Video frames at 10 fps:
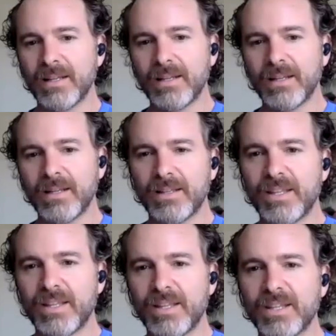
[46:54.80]

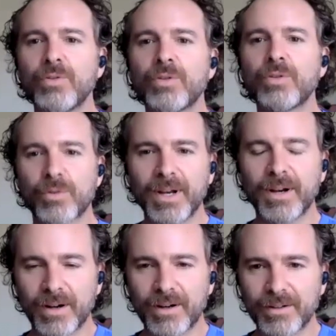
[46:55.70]
this new
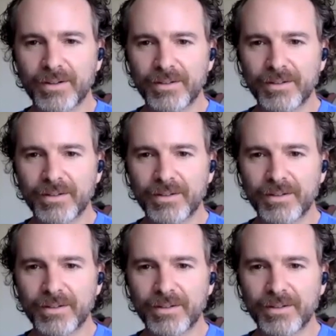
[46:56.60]
career, the